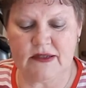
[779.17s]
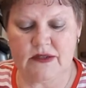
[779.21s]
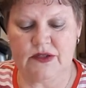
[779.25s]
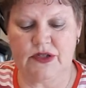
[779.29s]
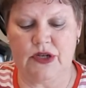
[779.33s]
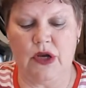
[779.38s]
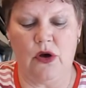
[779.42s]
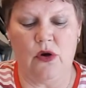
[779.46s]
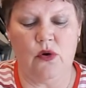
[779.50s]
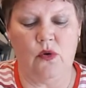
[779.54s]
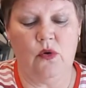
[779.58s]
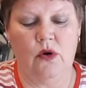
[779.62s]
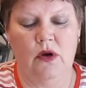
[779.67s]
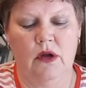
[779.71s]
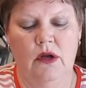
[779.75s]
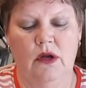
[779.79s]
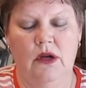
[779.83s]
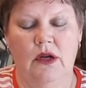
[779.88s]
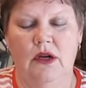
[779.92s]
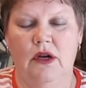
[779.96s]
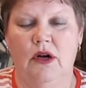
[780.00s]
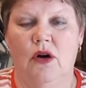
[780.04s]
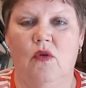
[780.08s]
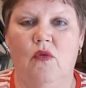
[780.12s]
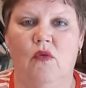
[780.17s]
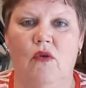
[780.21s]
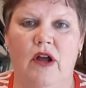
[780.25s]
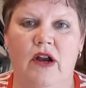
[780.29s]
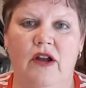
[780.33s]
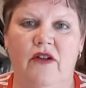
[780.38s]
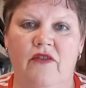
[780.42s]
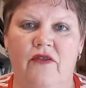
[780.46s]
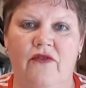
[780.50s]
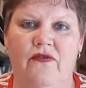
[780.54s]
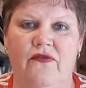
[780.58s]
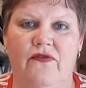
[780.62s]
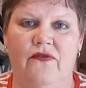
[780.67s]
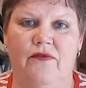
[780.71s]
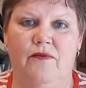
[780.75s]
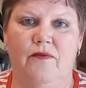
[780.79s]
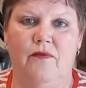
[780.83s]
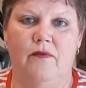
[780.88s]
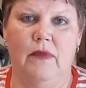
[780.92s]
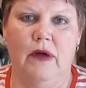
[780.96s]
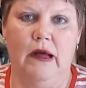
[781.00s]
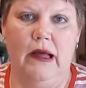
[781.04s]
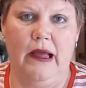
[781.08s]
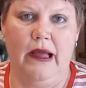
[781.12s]
so one of
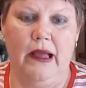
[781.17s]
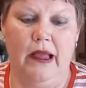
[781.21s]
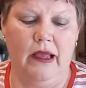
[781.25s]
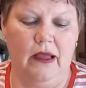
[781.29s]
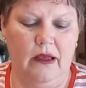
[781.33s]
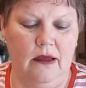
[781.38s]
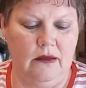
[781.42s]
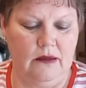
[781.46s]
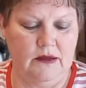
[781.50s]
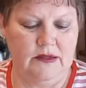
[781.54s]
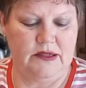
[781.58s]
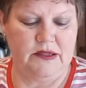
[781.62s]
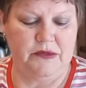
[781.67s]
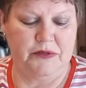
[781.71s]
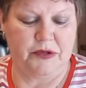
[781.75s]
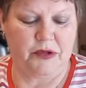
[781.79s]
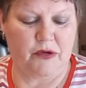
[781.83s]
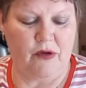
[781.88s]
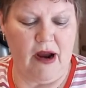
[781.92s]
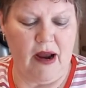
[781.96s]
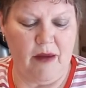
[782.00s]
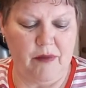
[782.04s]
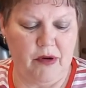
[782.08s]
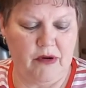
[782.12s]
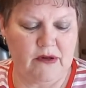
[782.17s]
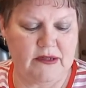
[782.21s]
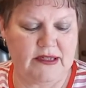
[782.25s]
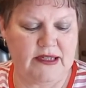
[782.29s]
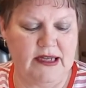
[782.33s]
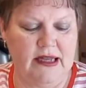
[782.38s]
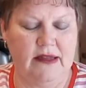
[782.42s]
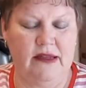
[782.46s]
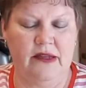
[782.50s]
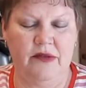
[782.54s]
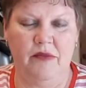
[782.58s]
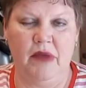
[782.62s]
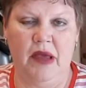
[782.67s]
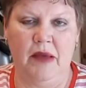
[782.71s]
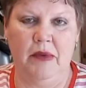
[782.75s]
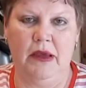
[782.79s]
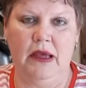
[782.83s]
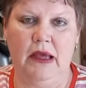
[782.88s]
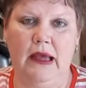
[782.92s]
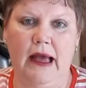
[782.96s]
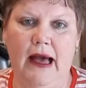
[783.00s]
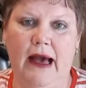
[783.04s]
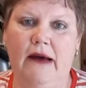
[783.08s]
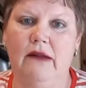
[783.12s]
my subscribers said to
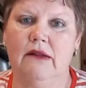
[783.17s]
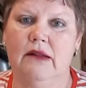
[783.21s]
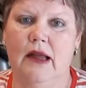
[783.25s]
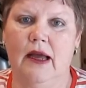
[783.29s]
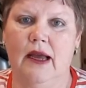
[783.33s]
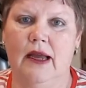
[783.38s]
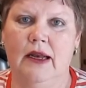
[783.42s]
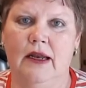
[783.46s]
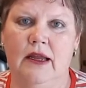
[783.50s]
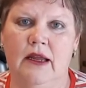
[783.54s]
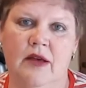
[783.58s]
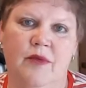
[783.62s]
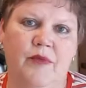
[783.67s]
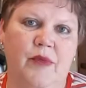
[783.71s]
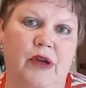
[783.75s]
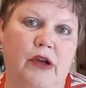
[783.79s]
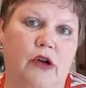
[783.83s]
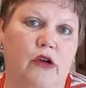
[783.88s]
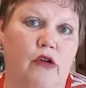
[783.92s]
maybe outline him in